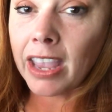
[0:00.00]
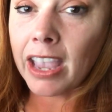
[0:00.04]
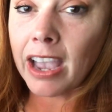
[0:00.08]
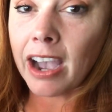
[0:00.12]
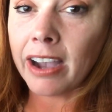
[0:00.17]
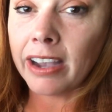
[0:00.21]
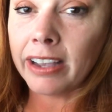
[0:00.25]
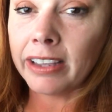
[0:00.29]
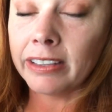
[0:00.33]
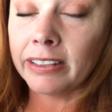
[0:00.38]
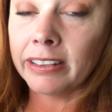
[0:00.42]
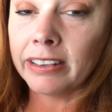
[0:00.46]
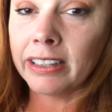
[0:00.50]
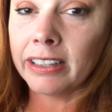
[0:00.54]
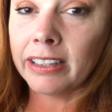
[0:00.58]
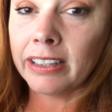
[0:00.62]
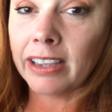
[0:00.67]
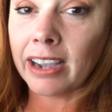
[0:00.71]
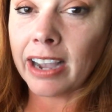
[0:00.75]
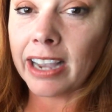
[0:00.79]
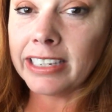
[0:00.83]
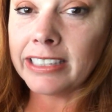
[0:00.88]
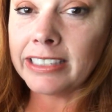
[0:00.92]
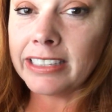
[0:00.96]

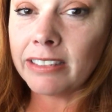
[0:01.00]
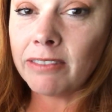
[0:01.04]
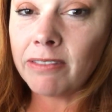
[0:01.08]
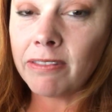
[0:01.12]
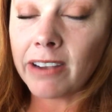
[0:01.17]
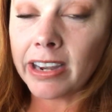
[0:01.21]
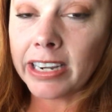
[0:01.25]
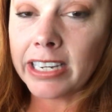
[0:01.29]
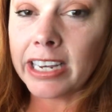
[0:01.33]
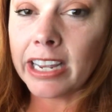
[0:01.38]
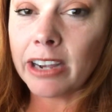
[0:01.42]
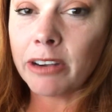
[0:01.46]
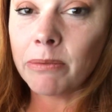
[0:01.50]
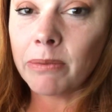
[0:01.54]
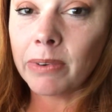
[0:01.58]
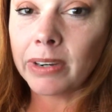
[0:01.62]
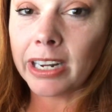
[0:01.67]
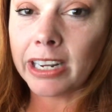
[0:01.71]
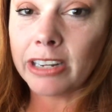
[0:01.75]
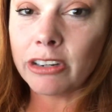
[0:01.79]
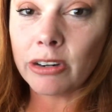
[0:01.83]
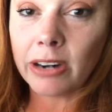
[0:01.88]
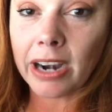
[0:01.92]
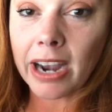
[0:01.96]
I did find out when
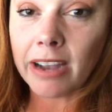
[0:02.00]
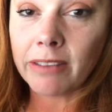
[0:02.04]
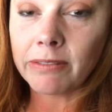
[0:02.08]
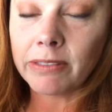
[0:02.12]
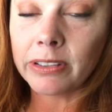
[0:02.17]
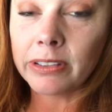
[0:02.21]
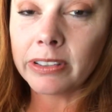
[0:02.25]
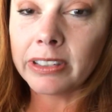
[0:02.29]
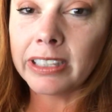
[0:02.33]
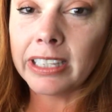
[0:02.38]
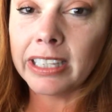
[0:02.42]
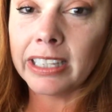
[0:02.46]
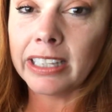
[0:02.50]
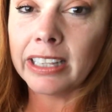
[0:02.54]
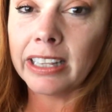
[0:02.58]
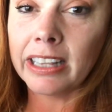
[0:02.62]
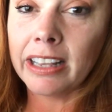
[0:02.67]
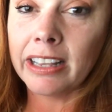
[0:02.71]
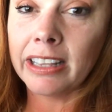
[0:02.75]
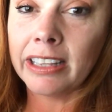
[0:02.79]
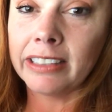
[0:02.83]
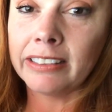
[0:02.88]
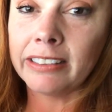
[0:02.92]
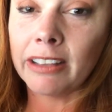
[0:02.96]
I traveled that
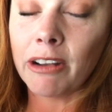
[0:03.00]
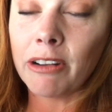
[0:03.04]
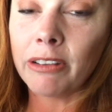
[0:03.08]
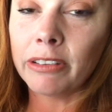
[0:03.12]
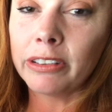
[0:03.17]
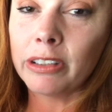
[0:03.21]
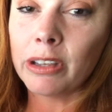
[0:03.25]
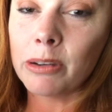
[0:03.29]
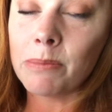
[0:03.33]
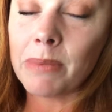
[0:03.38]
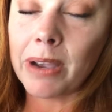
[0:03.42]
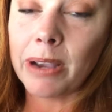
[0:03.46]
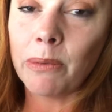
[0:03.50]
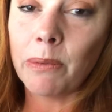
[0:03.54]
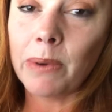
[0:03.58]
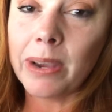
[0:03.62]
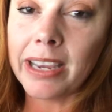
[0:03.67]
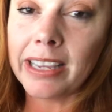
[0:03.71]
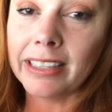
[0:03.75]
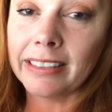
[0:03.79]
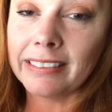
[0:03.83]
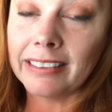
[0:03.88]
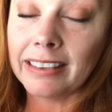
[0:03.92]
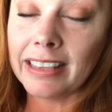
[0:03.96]
it's also my
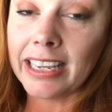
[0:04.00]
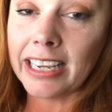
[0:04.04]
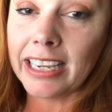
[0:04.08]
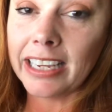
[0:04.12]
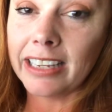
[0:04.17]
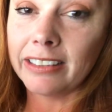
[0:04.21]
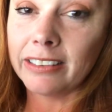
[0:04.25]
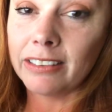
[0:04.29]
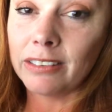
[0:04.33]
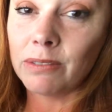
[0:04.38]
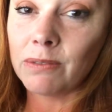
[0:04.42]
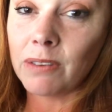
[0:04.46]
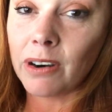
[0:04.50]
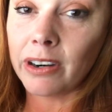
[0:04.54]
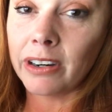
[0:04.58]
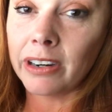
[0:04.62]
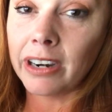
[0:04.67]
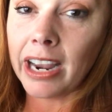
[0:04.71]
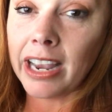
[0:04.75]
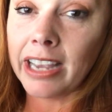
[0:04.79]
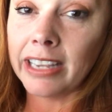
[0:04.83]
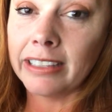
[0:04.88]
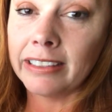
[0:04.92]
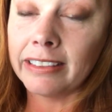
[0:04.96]
weakest link as far
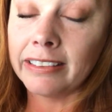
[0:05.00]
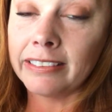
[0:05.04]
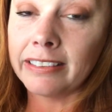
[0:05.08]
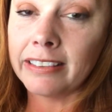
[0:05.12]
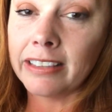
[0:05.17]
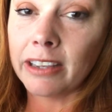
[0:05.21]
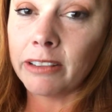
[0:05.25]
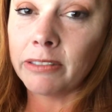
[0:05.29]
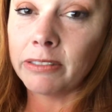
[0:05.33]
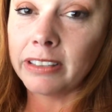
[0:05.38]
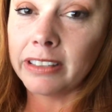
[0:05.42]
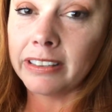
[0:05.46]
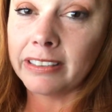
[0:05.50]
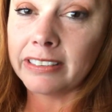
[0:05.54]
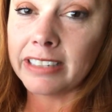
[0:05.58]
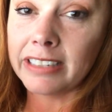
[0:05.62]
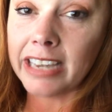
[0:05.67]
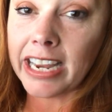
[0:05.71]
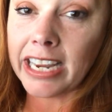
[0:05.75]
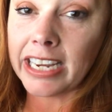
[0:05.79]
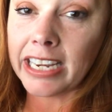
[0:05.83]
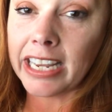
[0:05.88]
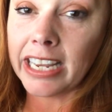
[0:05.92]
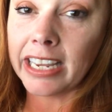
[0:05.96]
as
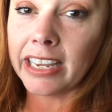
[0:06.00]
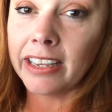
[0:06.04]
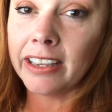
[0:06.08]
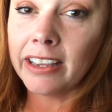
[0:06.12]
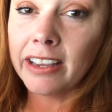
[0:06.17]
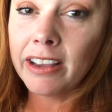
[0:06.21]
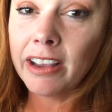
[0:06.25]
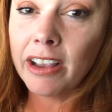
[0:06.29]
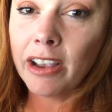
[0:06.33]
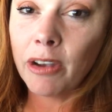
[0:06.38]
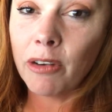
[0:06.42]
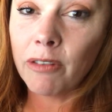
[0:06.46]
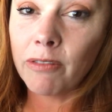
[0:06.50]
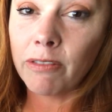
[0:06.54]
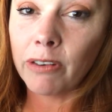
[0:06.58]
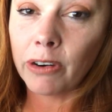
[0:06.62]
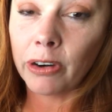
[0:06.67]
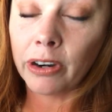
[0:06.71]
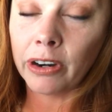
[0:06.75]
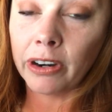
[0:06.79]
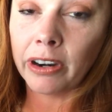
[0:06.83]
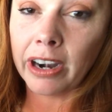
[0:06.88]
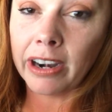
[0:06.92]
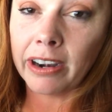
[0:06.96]
self-sustaining
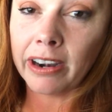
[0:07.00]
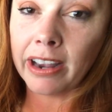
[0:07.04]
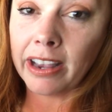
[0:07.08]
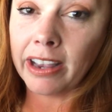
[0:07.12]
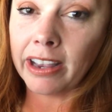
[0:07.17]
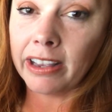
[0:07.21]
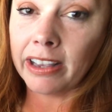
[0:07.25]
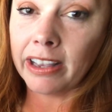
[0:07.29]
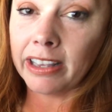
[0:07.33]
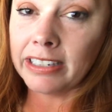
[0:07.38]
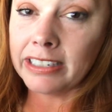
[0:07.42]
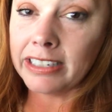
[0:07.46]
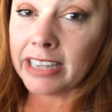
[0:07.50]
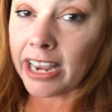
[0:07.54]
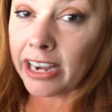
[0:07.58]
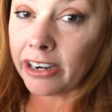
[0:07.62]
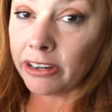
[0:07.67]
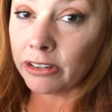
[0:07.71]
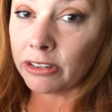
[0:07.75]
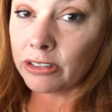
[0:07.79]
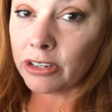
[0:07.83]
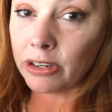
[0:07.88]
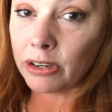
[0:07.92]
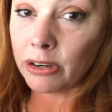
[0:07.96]
for a day
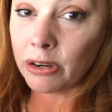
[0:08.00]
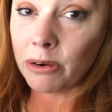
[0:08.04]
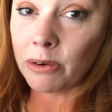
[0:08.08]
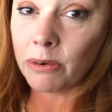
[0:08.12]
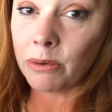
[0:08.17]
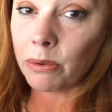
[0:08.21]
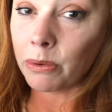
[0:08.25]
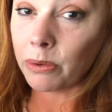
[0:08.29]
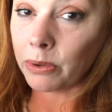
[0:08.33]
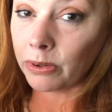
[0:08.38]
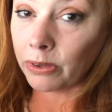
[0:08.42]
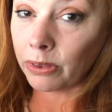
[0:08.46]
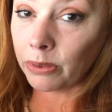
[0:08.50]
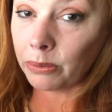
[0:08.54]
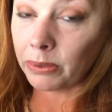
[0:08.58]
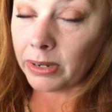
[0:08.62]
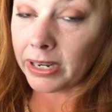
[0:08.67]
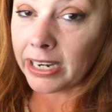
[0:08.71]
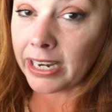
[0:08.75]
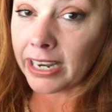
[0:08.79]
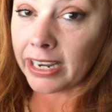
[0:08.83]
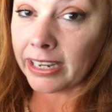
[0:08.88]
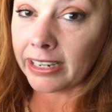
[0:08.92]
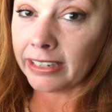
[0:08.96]
or 2 or
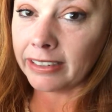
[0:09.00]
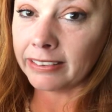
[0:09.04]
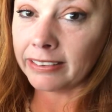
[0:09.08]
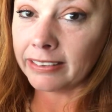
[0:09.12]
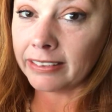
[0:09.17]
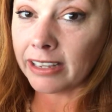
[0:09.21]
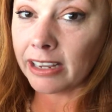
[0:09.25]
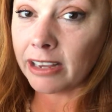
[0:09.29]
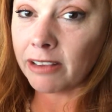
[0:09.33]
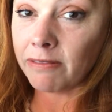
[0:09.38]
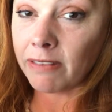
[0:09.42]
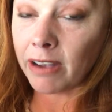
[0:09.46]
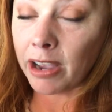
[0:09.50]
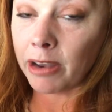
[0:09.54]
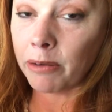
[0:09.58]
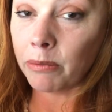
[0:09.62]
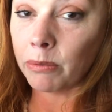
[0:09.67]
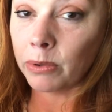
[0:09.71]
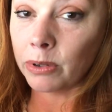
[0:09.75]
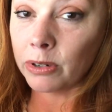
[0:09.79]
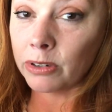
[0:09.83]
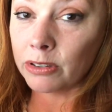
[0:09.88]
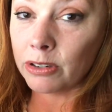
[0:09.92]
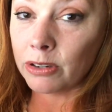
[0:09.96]
3 days if I
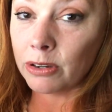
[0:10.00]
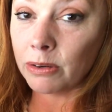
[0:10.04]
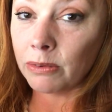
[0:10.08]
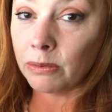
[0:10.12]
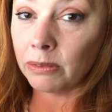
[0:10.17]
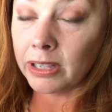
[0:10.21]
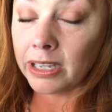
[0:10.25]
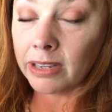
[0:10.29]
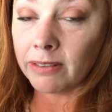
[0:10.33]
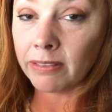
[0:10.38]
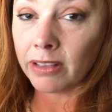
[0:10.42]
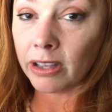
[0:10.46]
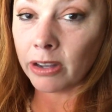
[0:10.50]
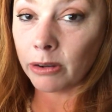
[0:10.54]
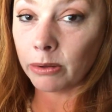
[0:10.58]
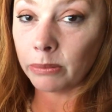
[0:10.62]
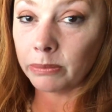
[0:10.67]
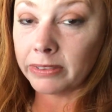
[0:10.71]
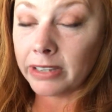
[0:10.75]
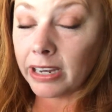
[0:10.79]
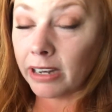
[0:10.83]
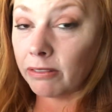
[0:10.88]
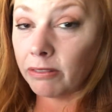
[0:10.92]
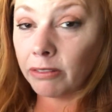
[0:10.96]
were to leave the
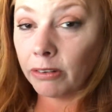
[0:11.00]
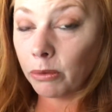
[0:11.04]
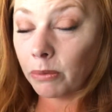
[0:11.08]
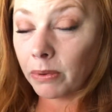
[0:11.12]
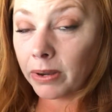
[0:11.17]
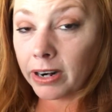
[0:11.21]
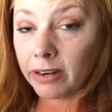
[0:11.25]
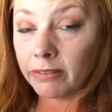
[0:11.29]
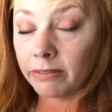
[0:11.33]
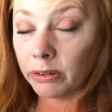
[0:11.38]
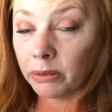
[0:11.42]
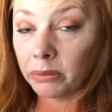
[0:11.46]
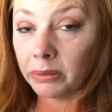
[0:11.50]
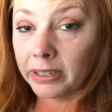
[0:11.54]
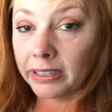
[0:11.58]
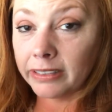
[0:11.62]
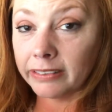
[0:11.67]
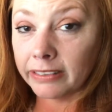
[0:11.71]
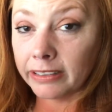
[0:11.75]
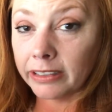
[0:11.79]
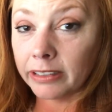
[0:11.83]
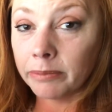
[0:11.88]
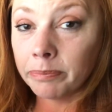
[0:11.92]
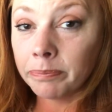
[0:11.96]
homestead for whatever
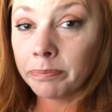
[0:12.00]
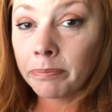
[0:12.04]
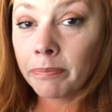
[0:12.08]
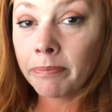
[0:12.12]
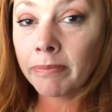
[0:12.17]
reason.